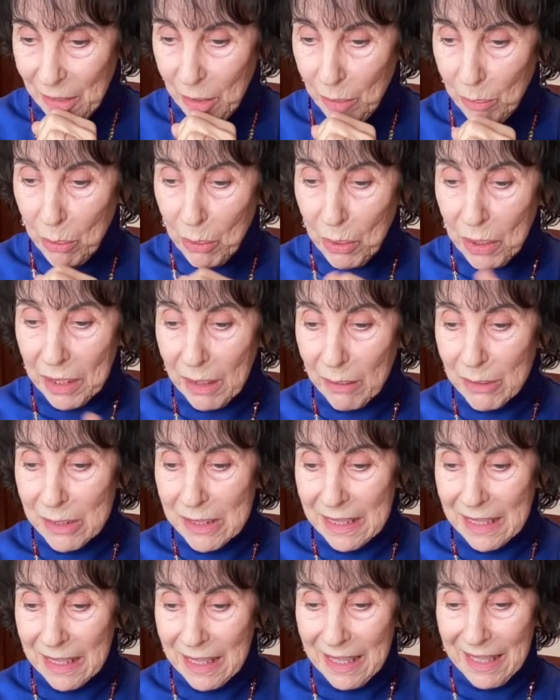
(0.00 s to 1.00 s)
the point I
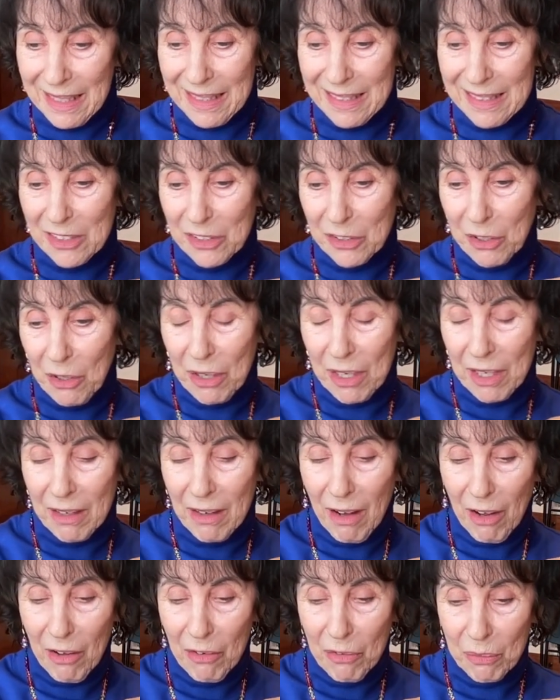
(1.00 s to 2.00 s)
was starting
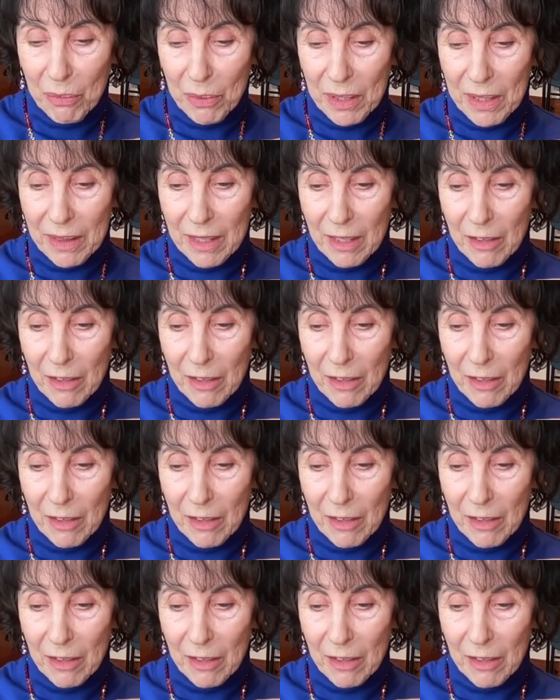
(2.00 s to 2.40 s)
off with,